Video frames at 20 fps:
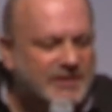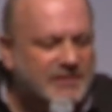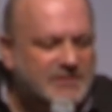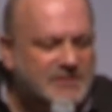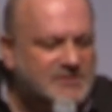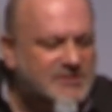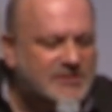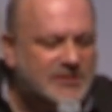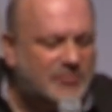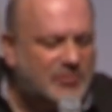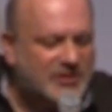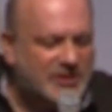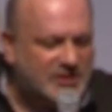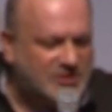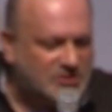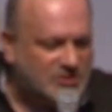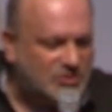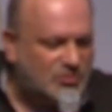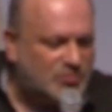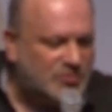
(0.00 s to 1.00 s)
he's a double
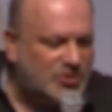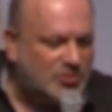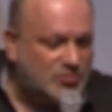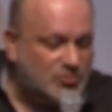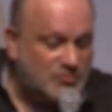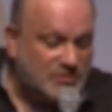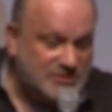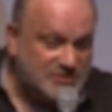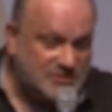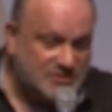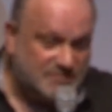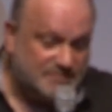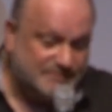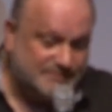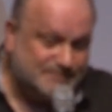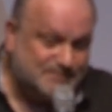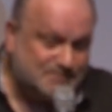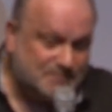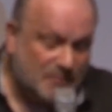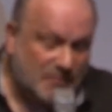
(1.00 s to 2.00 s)
agent, we don't trust him.
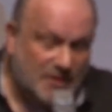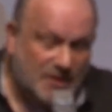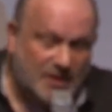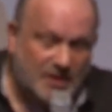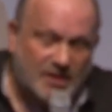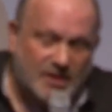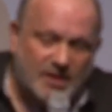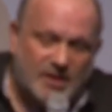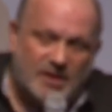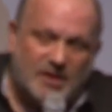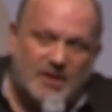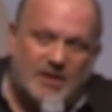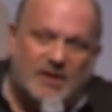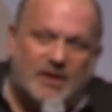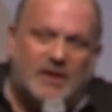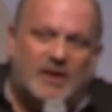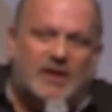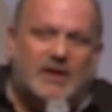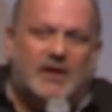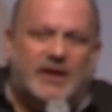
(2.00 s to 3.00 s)

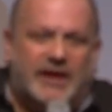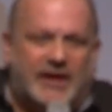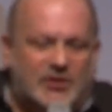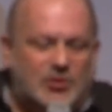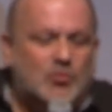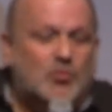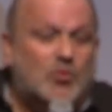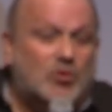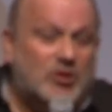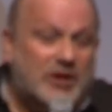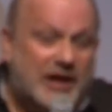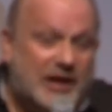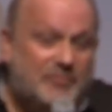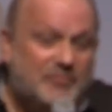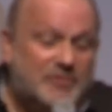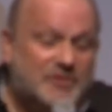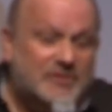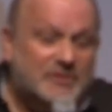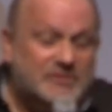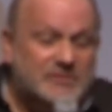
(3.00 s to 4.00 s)
And the war
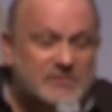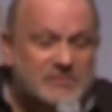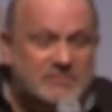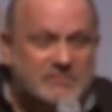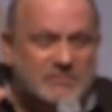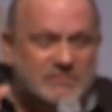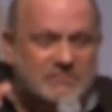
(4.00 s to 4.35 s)
happens,